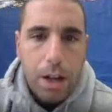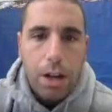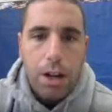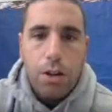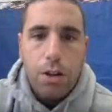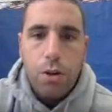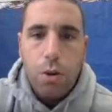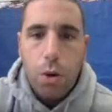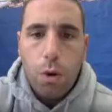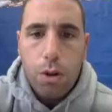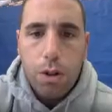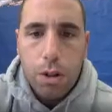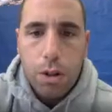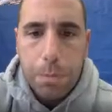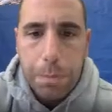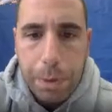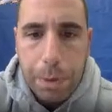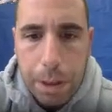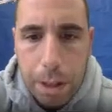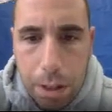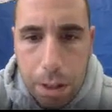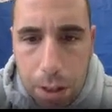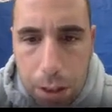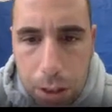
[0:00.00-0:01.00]
Northern
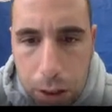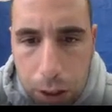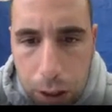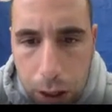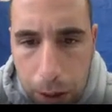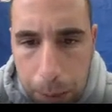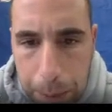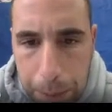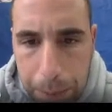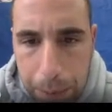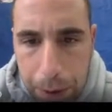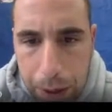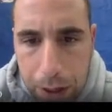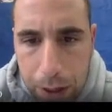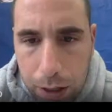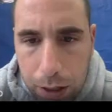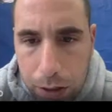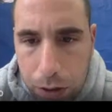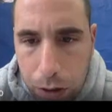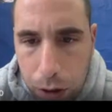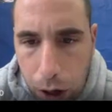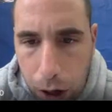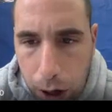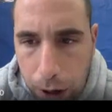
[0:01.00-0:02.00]
political
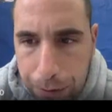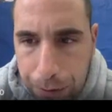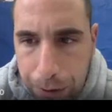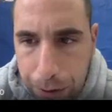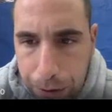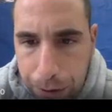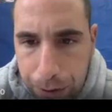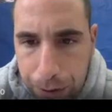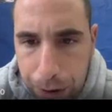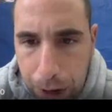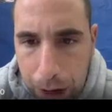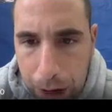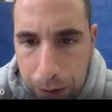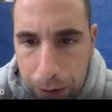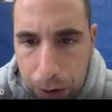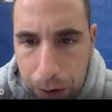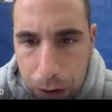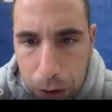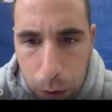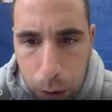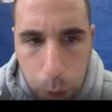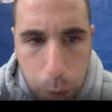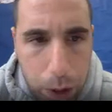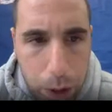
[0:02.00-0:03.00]
opinions often
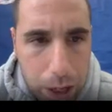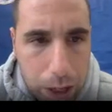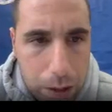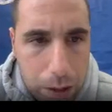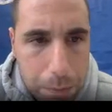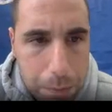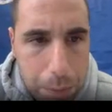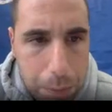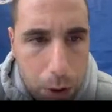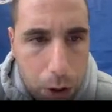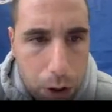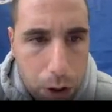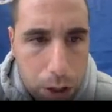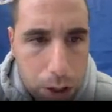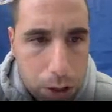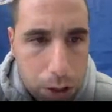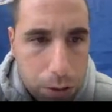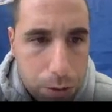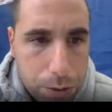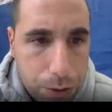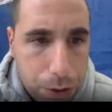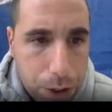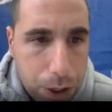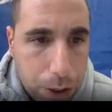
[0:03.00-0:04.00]
favored the Whig
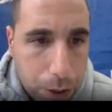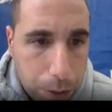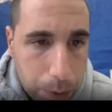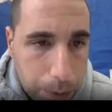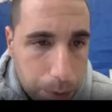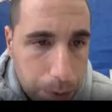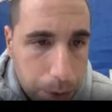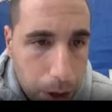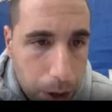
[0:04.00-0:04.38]
Party's view.